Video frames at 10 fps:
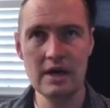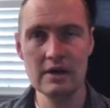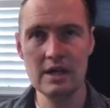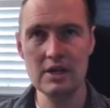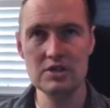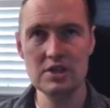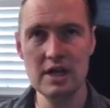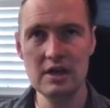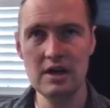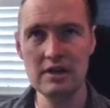Now, can you
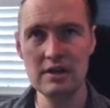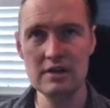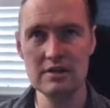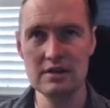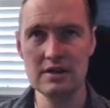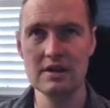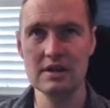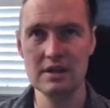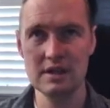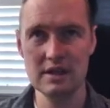check all this?
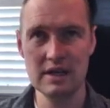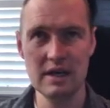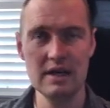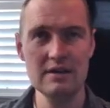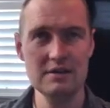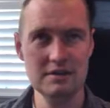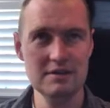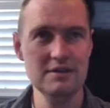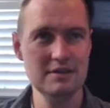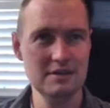Yeah.
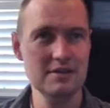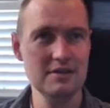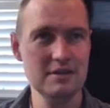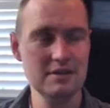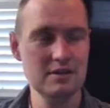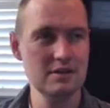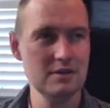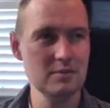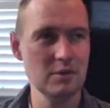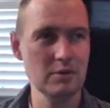
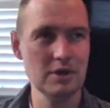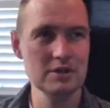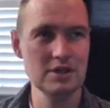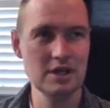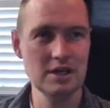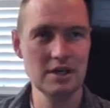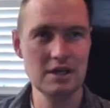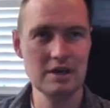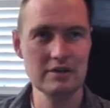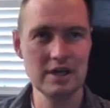But we're going to take
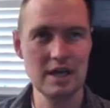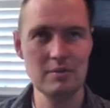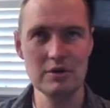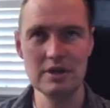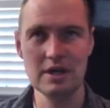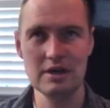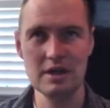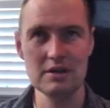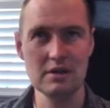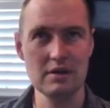a kind of a gamble on that,
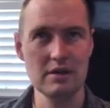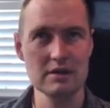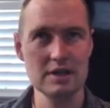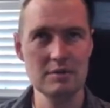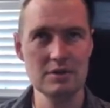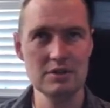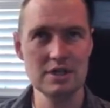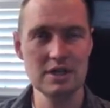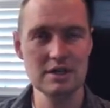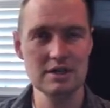because that's a long time to
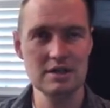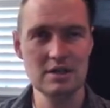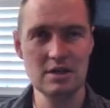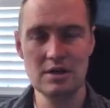check.